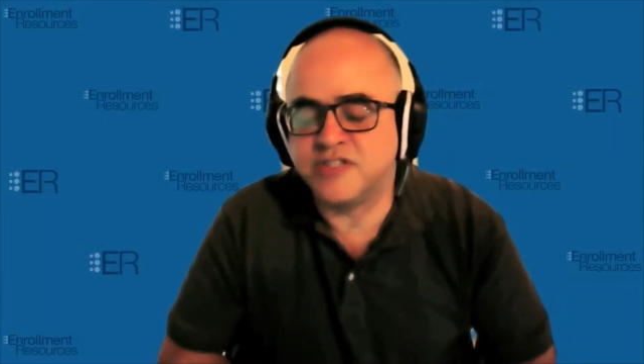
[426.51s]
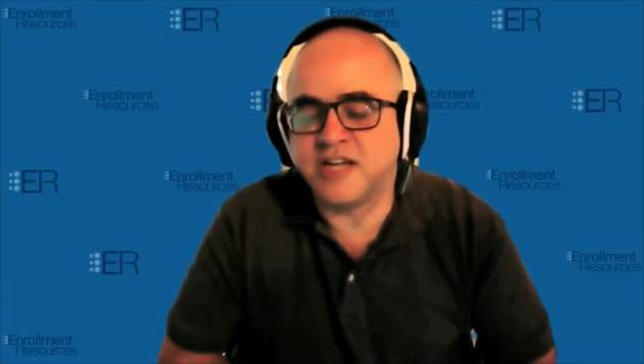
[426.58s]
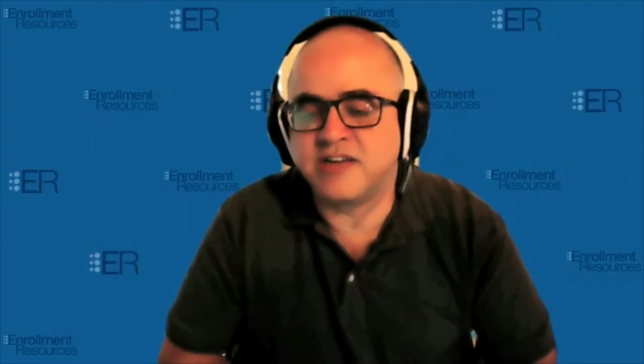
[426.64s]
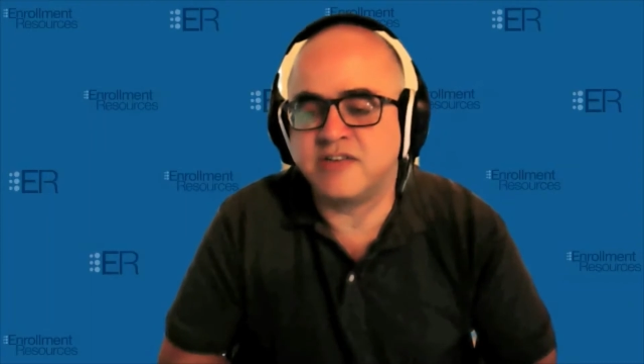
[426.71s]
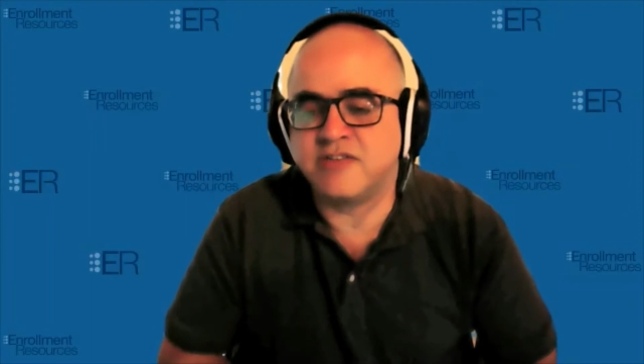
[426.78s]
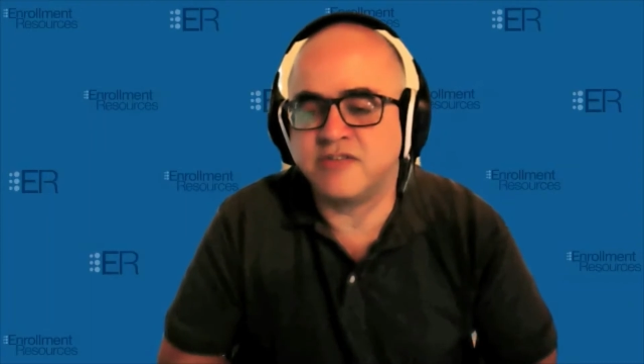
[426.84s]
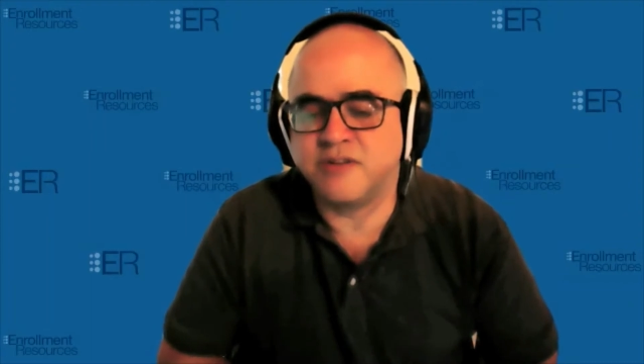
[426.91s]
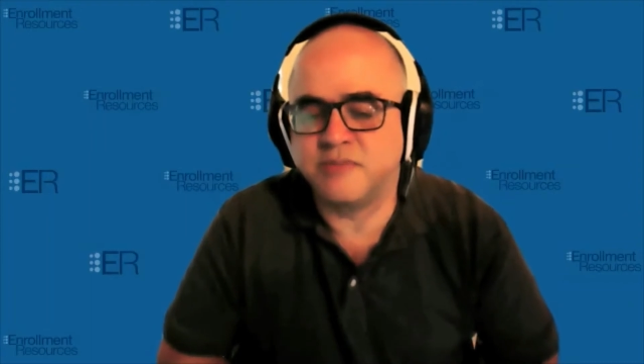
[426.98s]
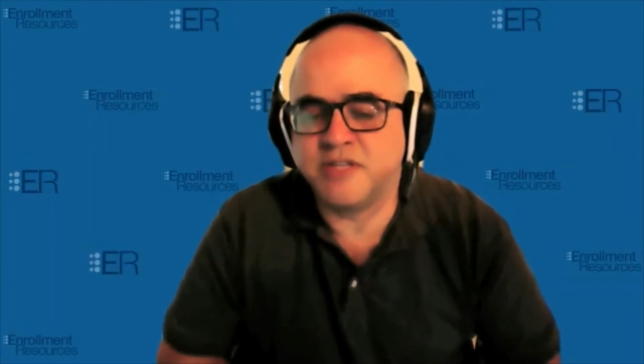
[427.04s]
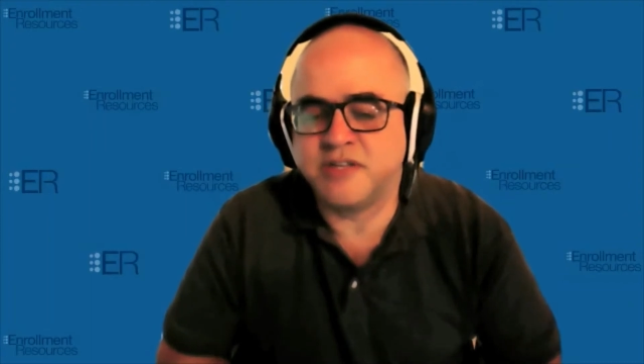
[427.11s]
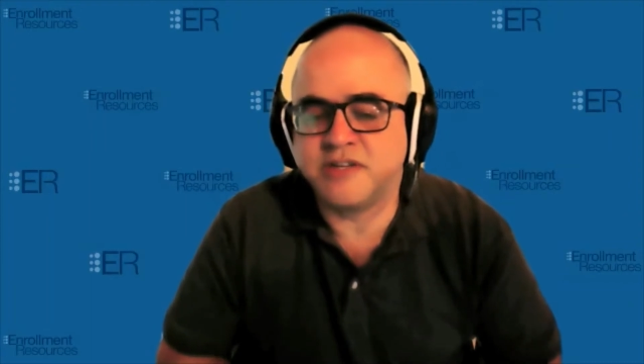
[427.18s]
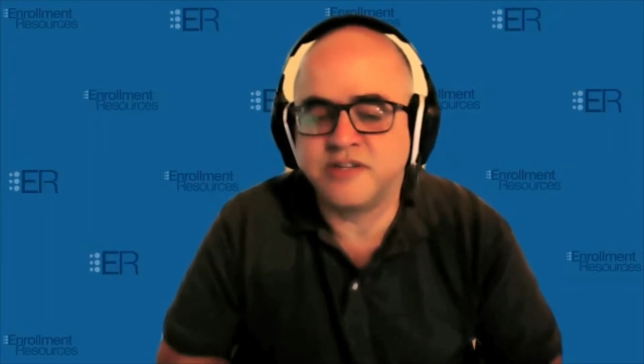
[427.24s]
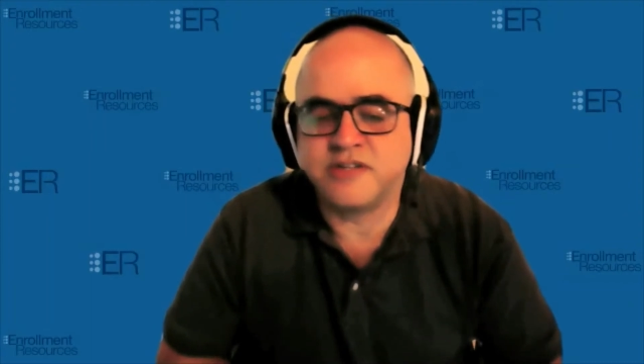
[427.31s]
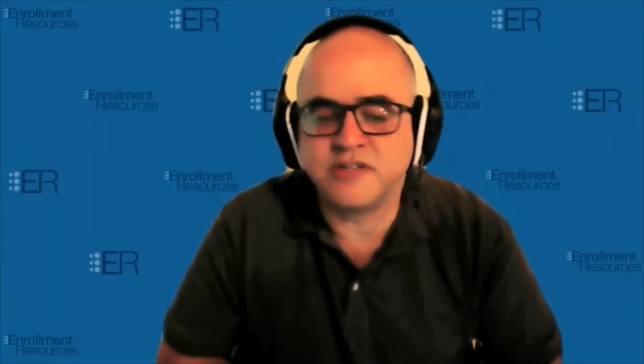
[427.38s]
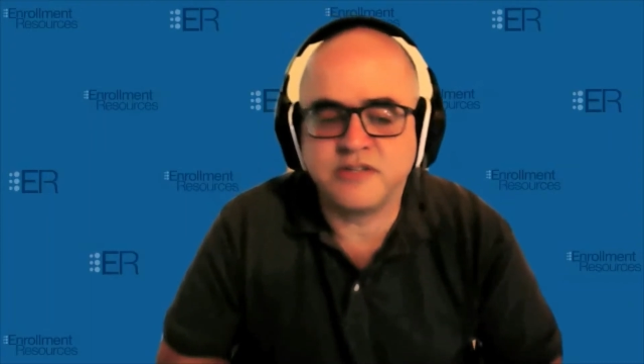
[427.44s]
technical
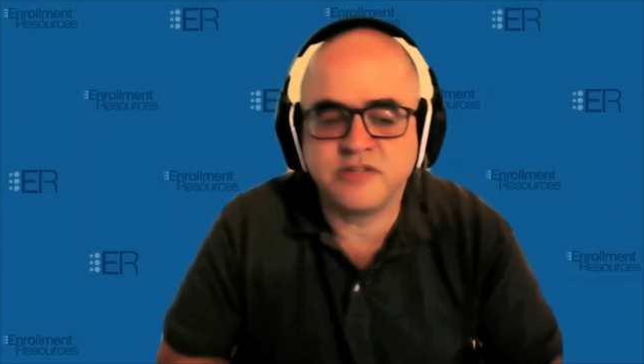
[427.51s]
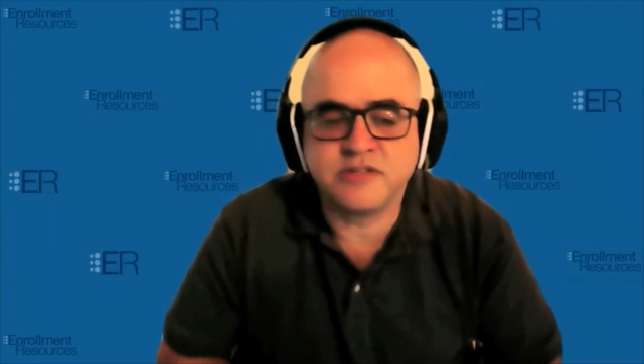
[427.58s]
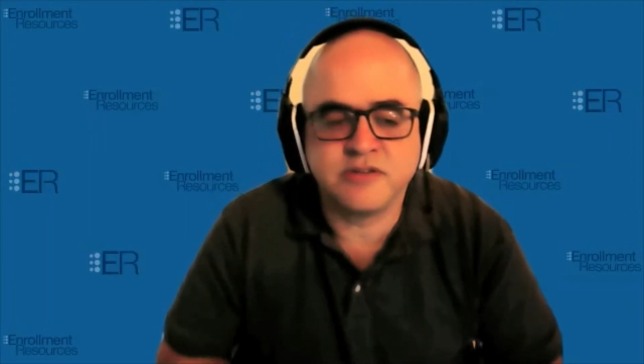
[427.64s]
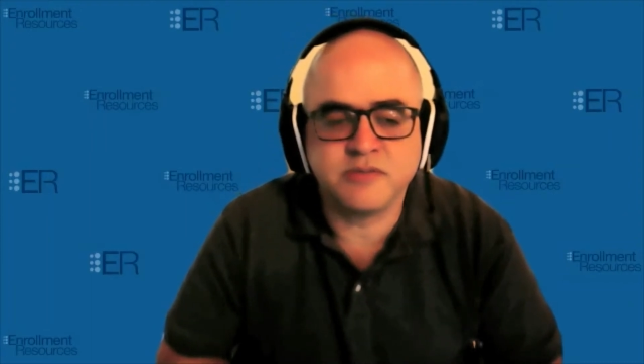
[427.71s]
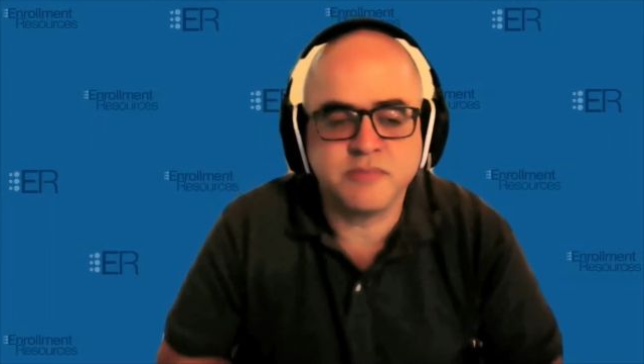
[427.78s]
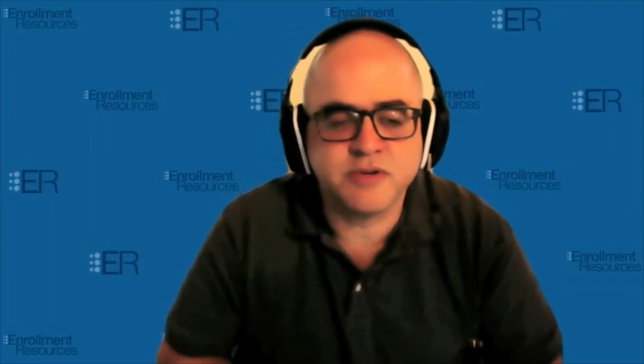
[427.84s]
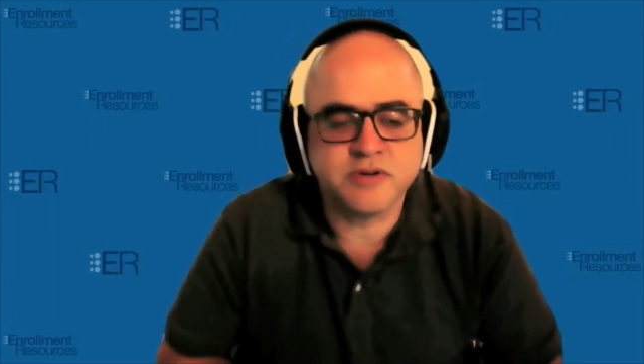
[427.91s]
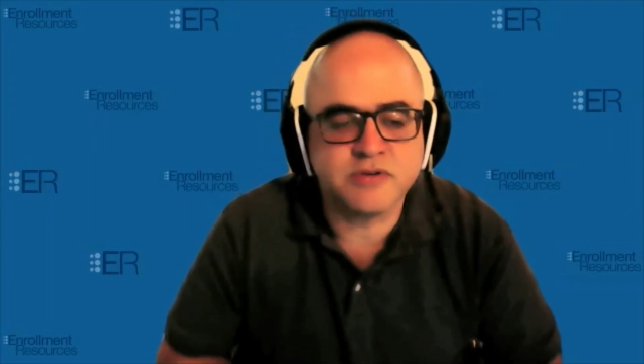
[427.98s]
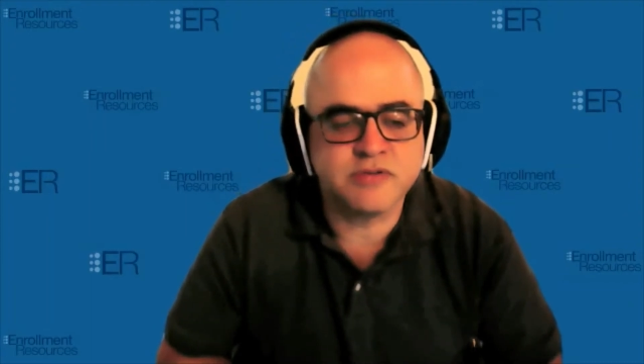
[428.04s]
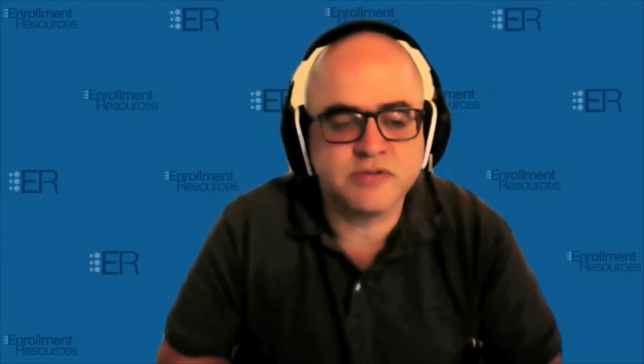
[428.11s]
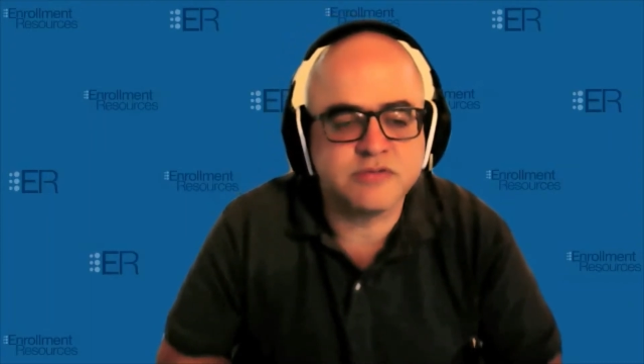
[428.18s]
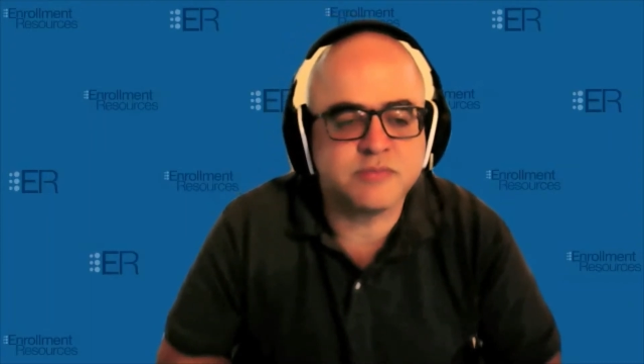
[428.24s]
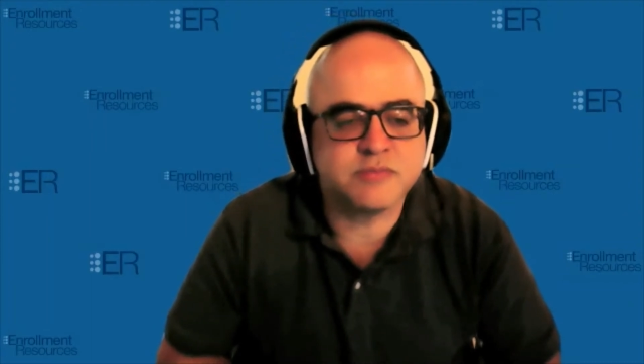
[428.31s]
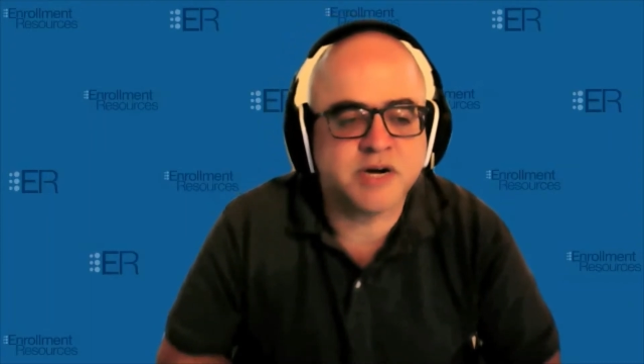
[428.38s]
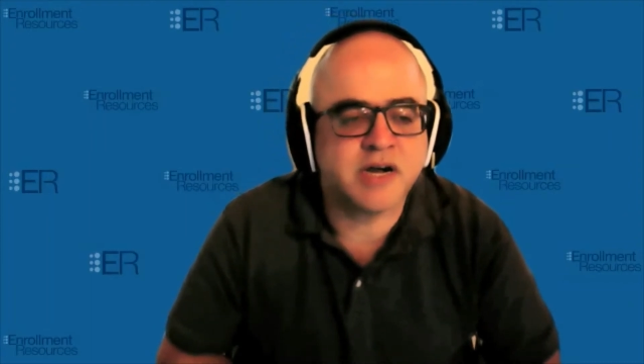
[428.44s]
limitations
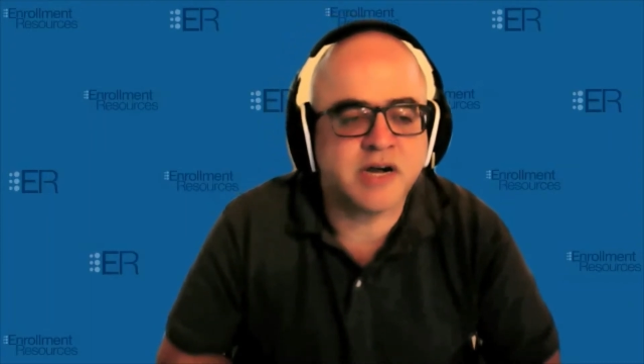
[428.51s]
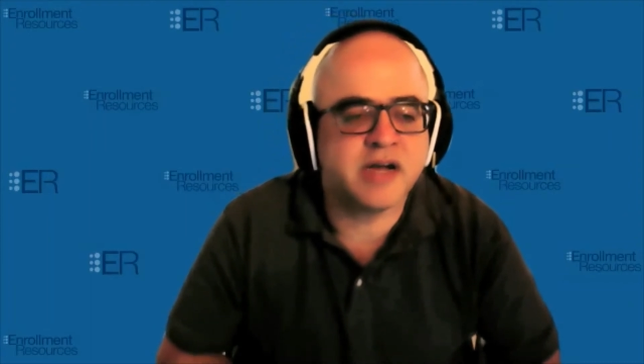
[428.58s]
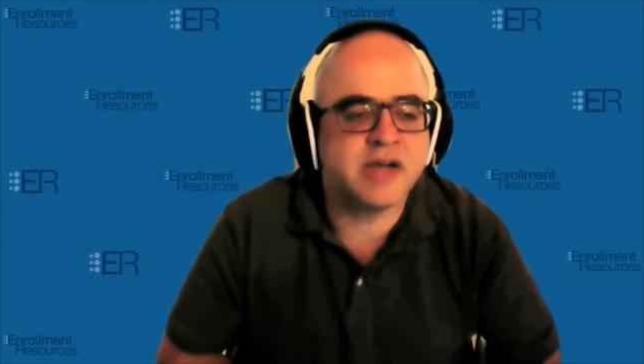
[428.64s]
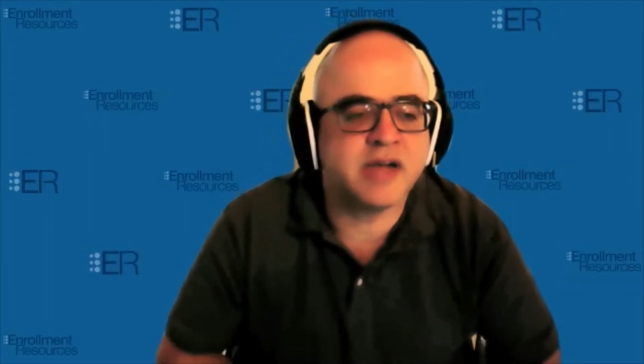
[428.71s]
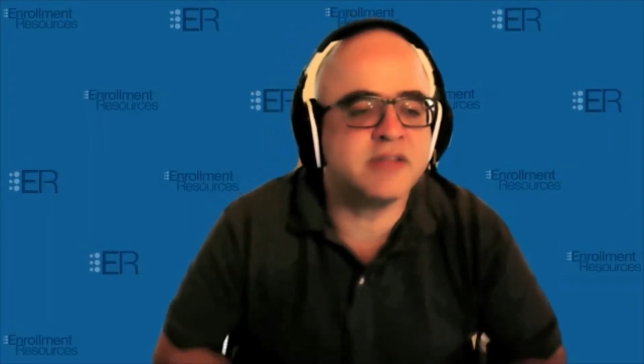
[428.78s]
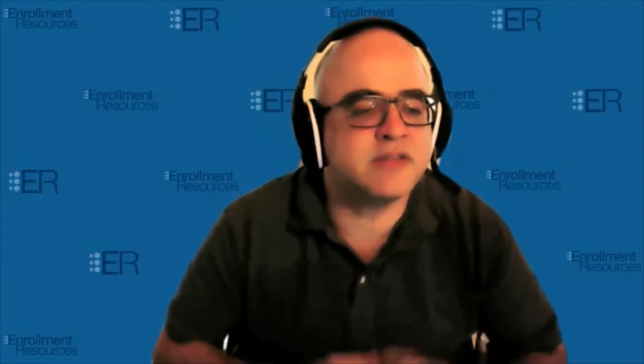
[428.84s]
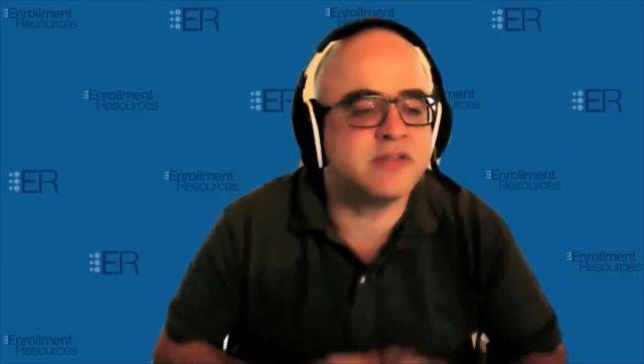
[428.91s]
imposed by